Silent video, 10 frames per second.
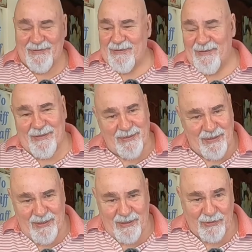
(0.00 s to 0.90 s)

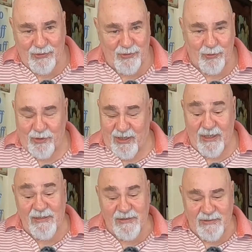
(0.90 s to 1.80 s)
I think I had two
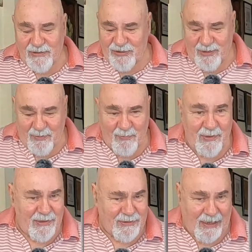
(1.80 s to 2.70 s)
cases of
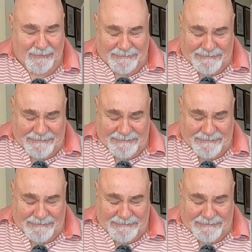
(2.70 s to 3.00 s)
German beers.